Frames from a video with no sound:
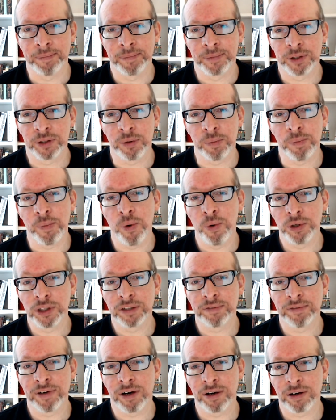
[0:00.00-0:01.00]
So most
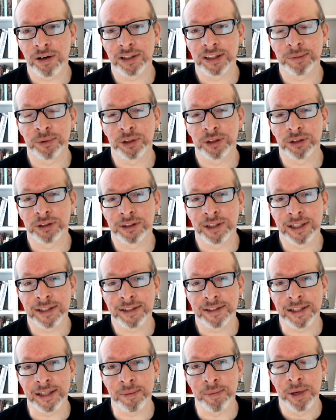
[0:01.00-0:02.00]
of our customer success
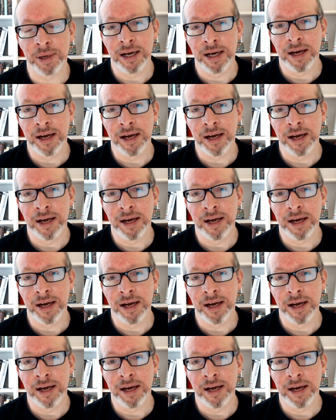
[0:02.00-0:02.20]
team